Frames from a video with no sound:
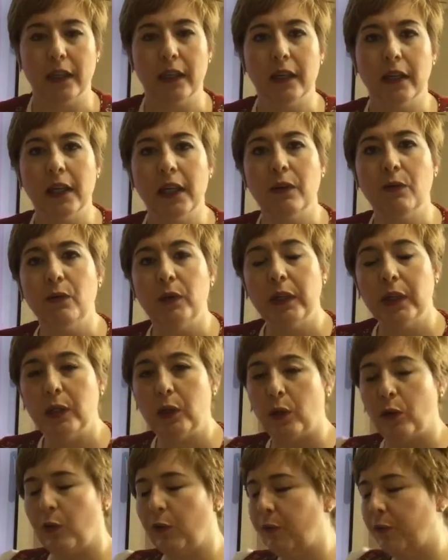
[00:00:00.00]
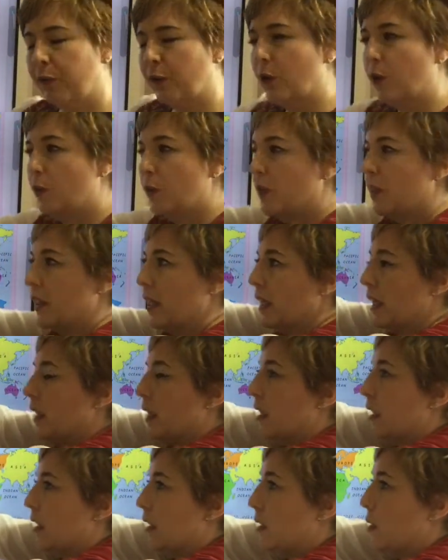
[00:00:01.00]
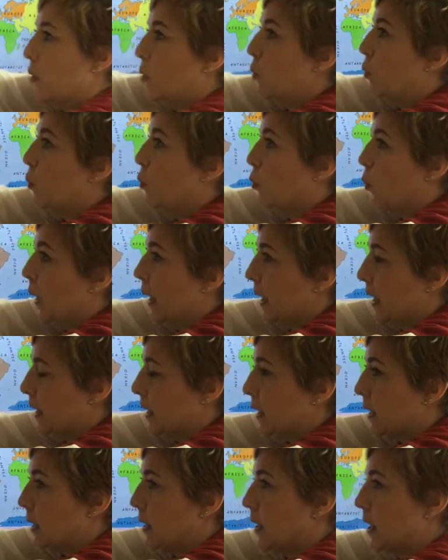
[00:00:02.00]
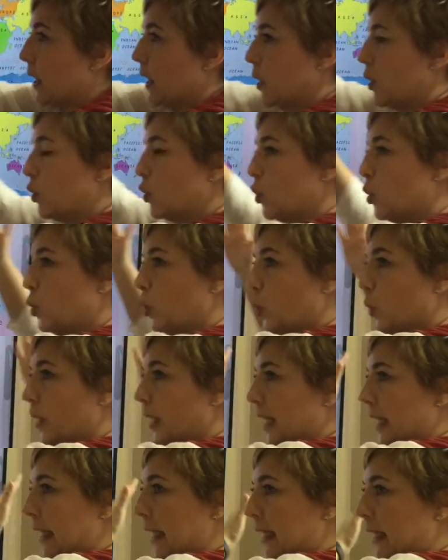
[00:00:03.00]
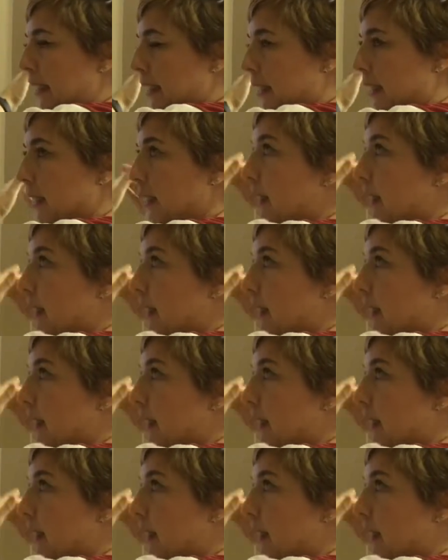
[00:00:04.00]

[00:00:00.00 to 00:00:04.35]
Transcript: If we go from the west to the east